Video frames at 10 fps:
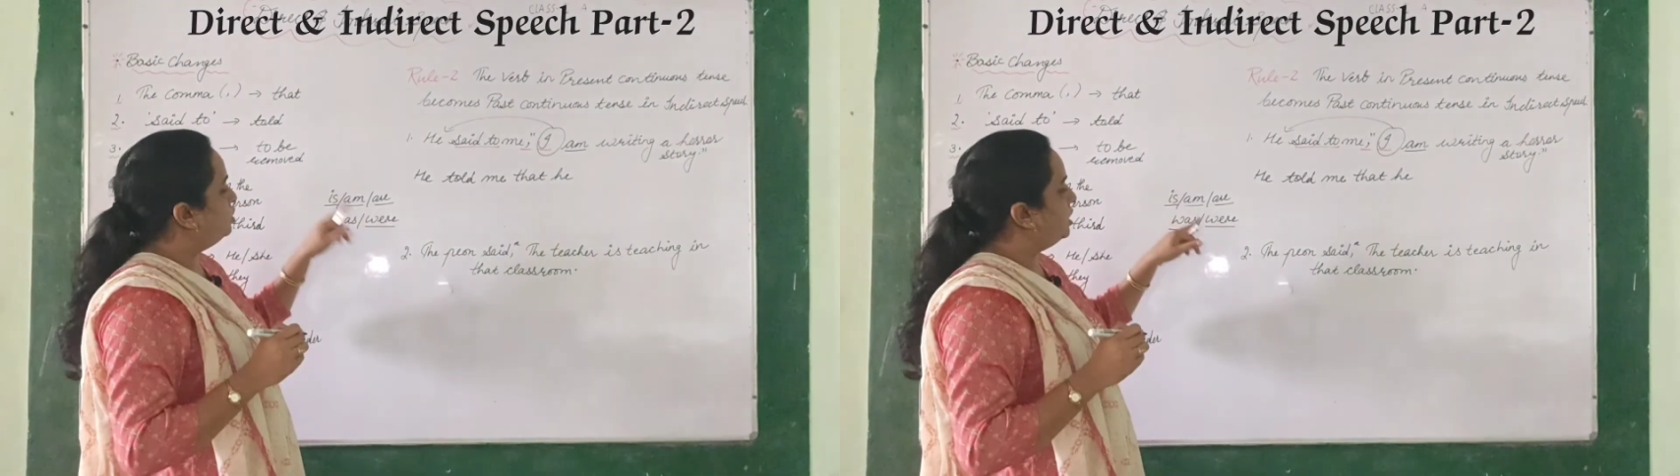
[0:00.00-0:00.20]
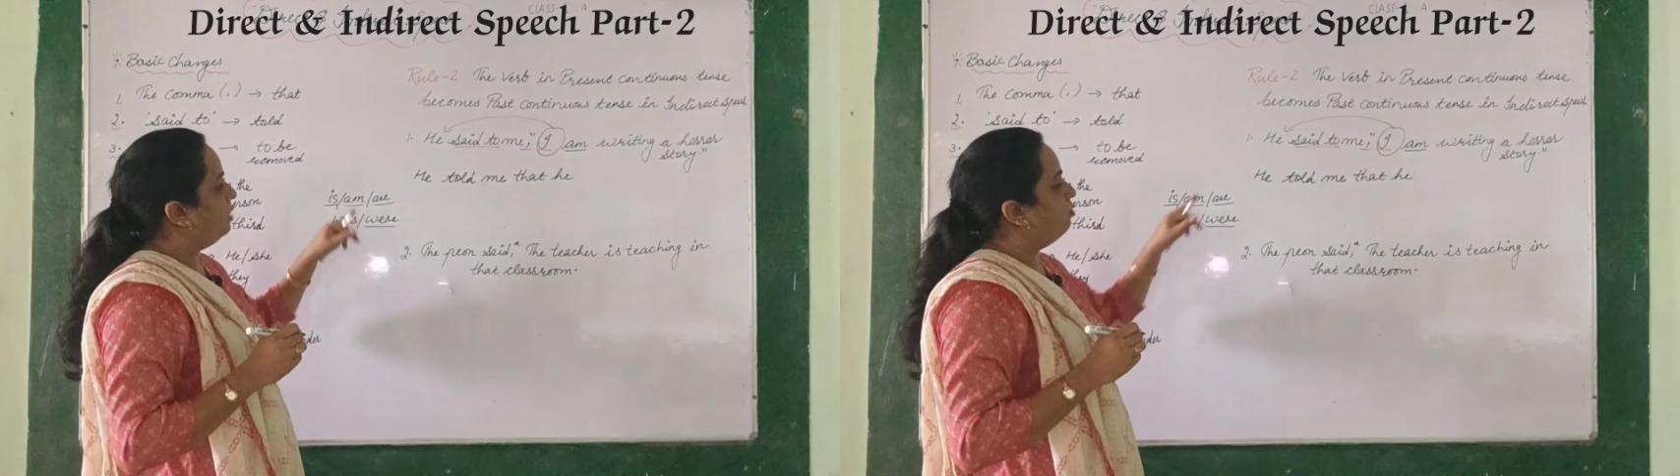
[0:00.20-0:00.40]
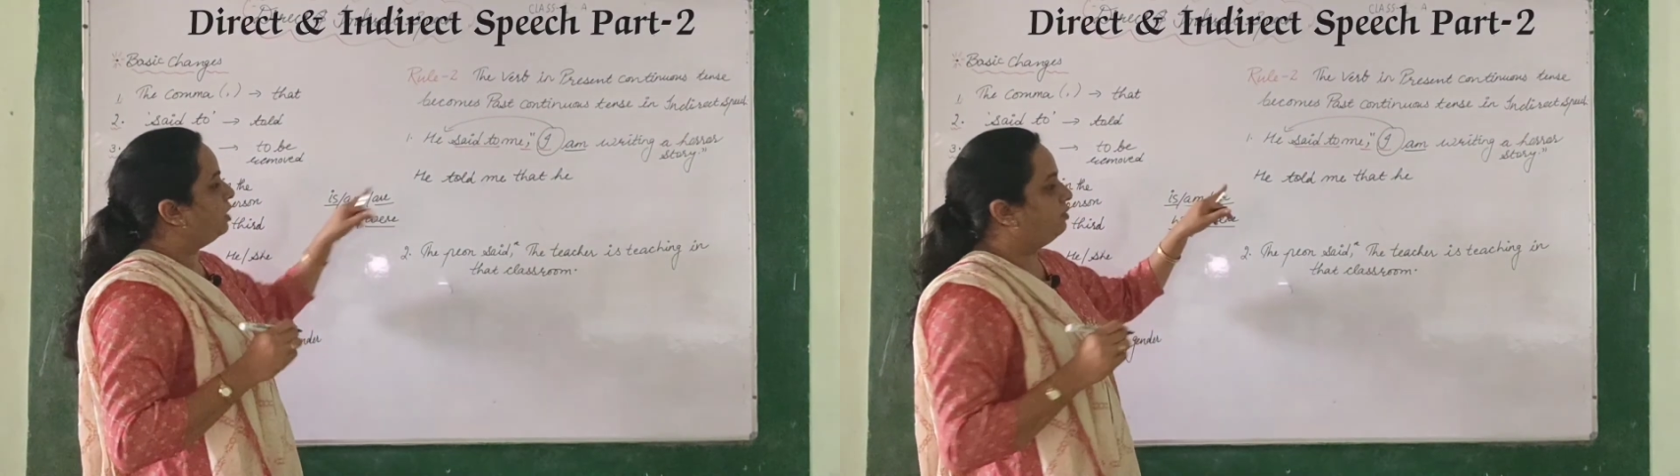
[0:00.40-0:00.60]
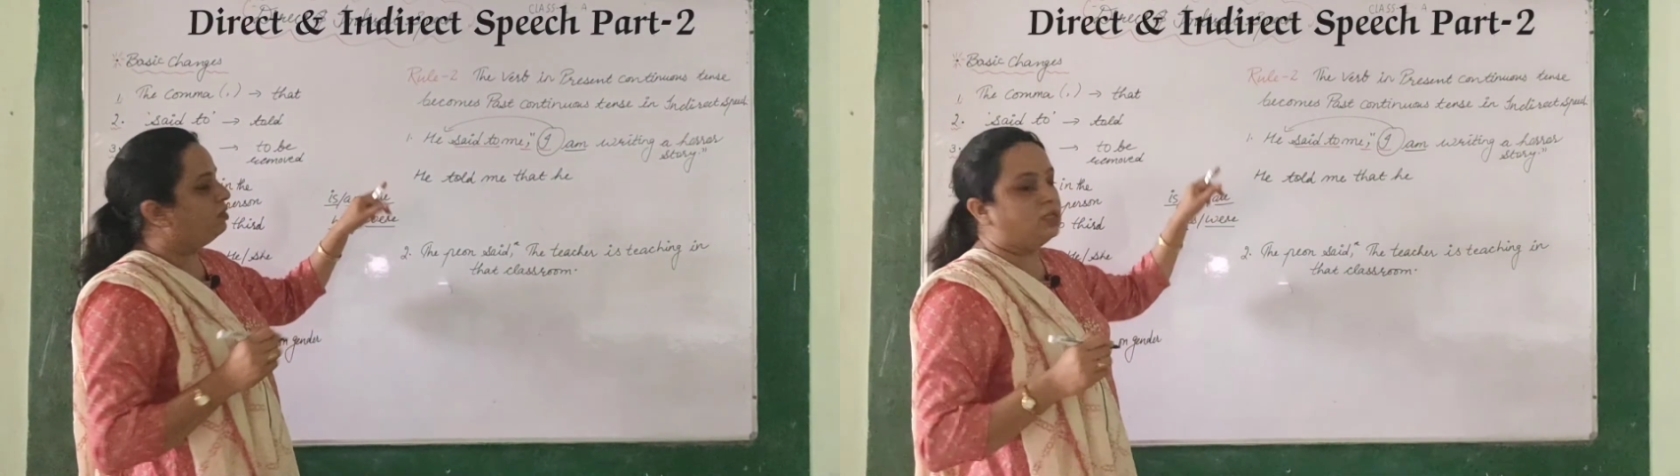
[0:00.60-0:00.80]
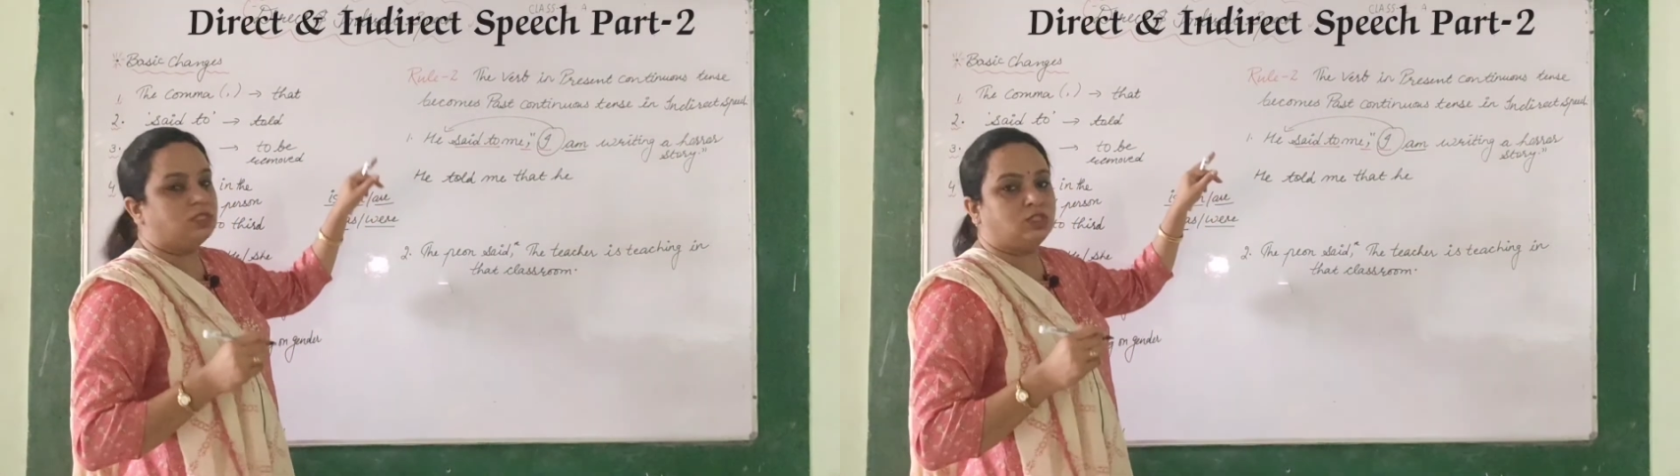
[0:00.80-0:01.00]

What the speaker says: check whatever is